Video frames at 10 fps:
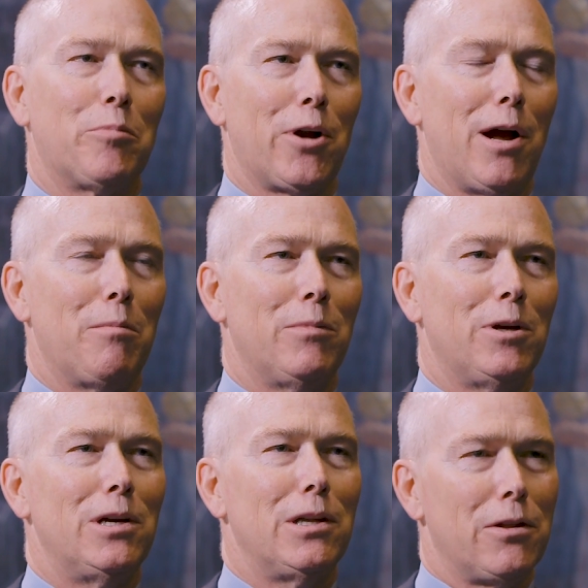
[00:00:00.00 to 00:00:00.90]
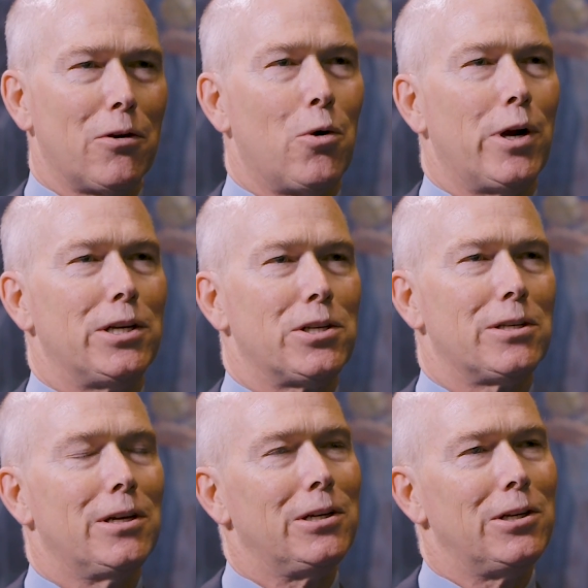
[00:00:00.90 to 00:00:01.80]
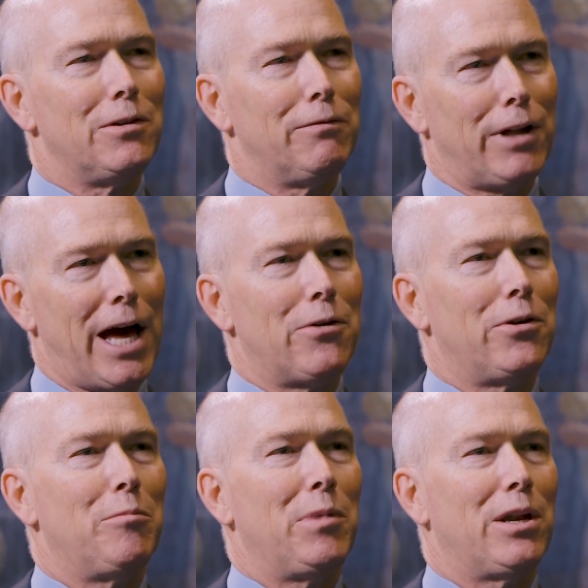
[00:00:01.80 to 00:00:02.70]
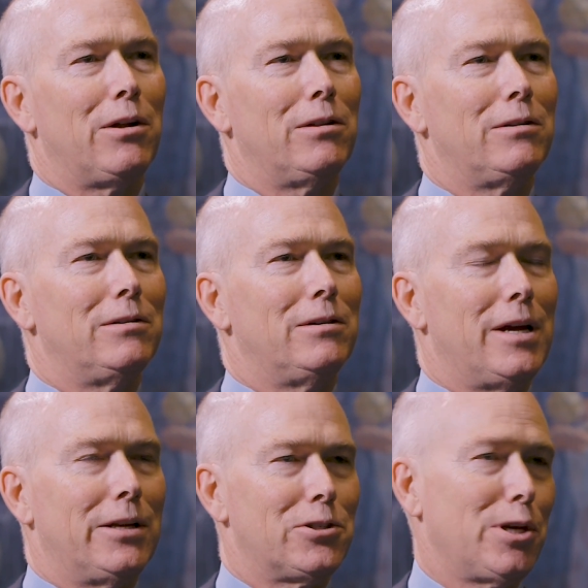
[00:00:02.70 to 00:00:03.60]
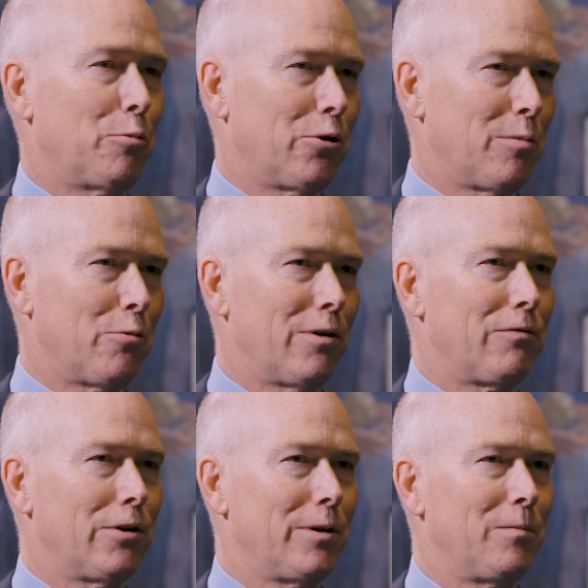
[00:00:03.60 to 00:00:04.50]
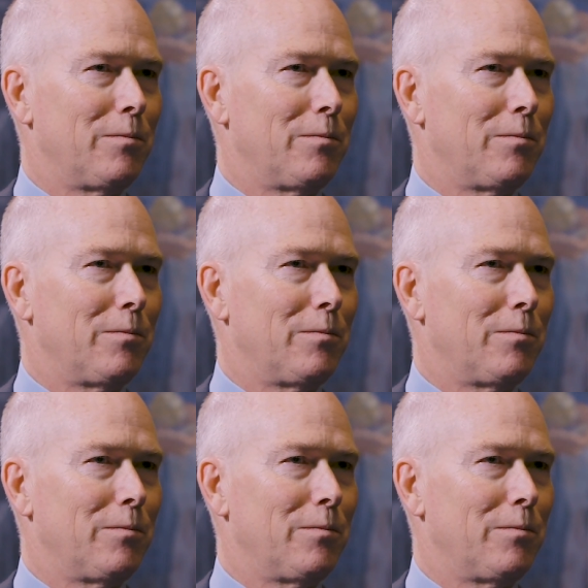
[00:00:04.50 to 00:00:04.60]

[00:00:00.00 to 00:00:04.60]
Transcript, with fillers: the problem that the cornea is flatter in the middle and steeper at the periphery.